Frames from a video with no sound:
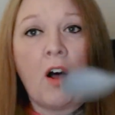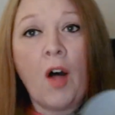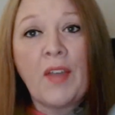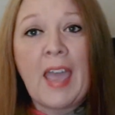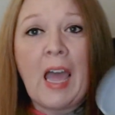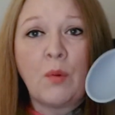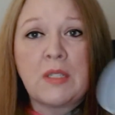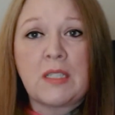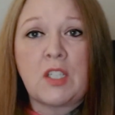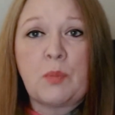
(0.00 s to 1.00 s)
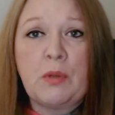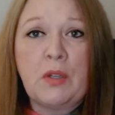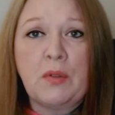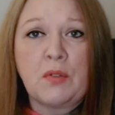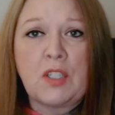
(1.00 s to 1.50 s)
all they had was the
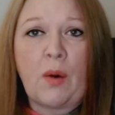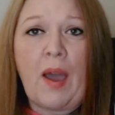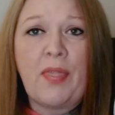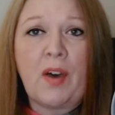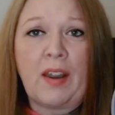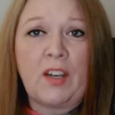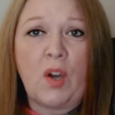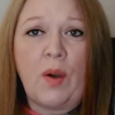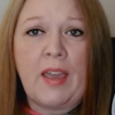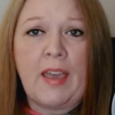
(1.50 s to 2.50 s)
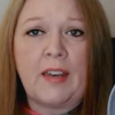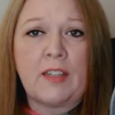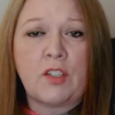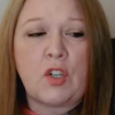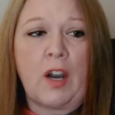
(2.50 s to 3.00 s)
spoon, so I thought I'd go ahead
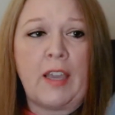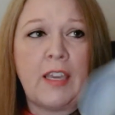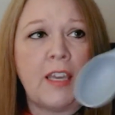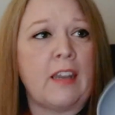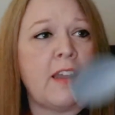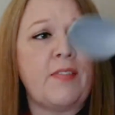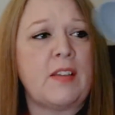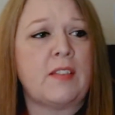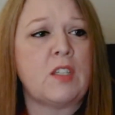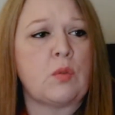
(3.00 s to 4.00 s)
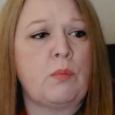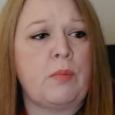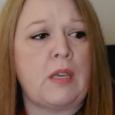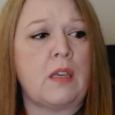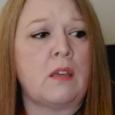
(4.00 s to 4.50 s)
and try it, and I think this would
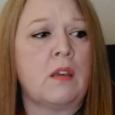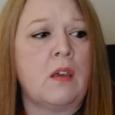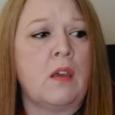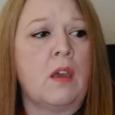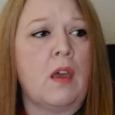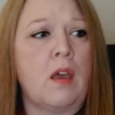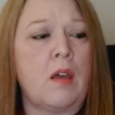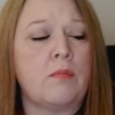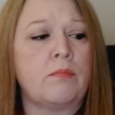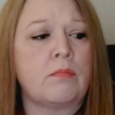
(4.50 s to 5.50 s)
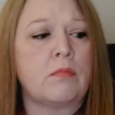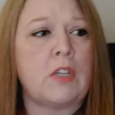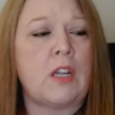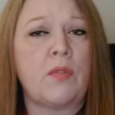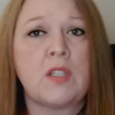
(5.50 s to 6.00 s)
be, um,
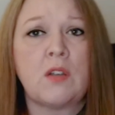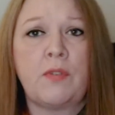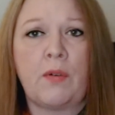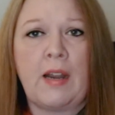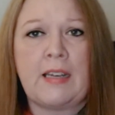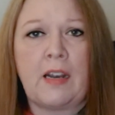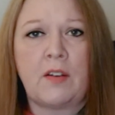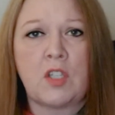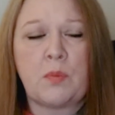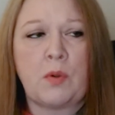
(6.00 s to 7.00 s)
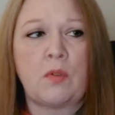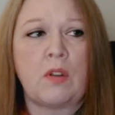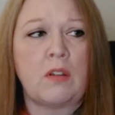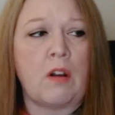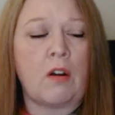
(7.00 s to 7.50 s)
you know, this will fit right down in the
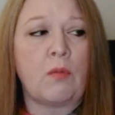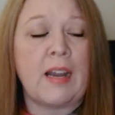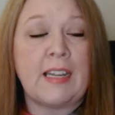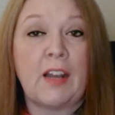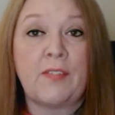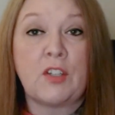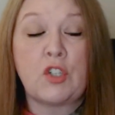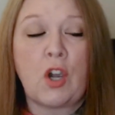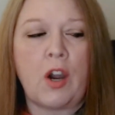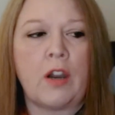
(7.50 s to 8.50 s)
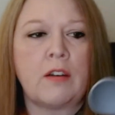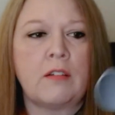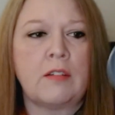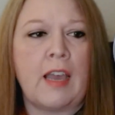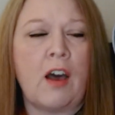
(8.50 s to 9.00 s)
spoon, or right down in the
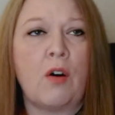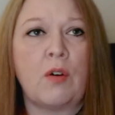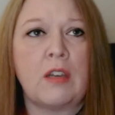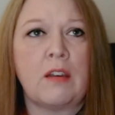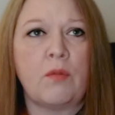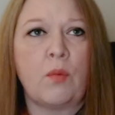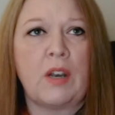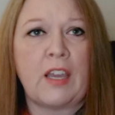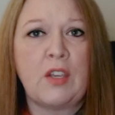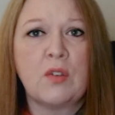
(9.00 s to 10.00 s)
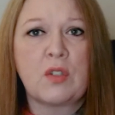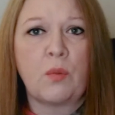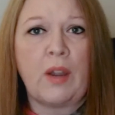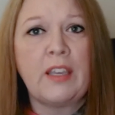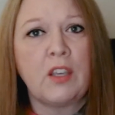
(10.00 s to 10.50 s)
jar. Now, when I use a
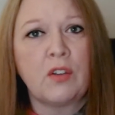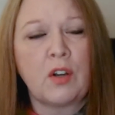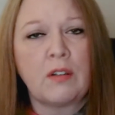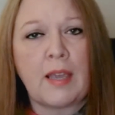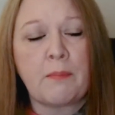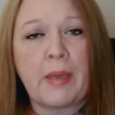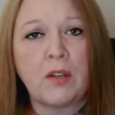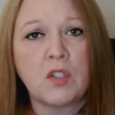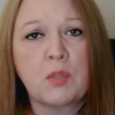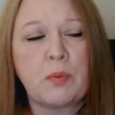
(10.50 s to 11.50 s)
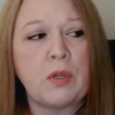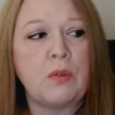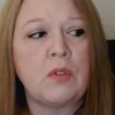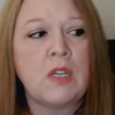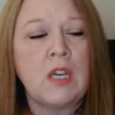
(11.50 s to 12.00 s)
regular, like, metal
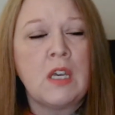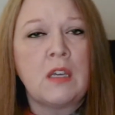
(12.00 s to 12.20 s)
spoon,